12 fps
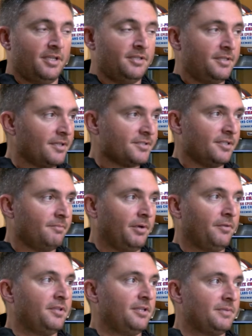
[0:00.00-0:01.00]
It doesn't.
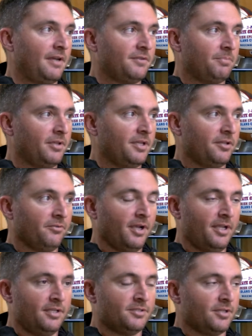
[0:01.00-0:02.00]
Both teams have to play in the
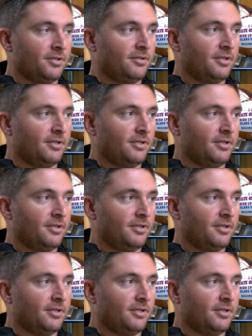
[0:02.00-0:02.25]
rain. So